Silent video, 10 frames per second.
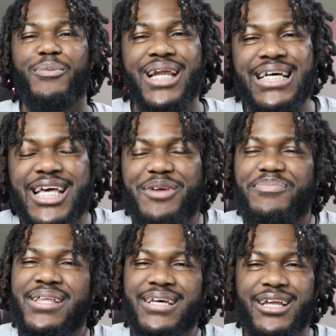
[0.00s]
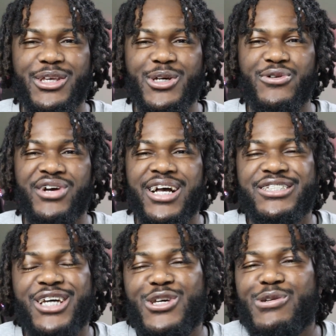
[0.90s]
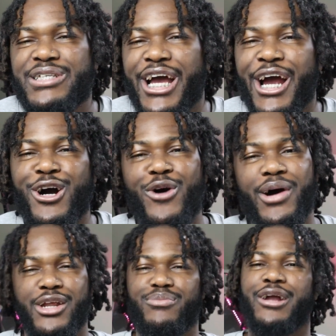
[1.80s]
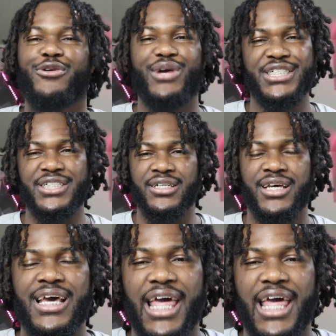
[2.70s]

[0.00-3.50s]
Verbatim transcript: But that's like me telling you to use heroin in moderation.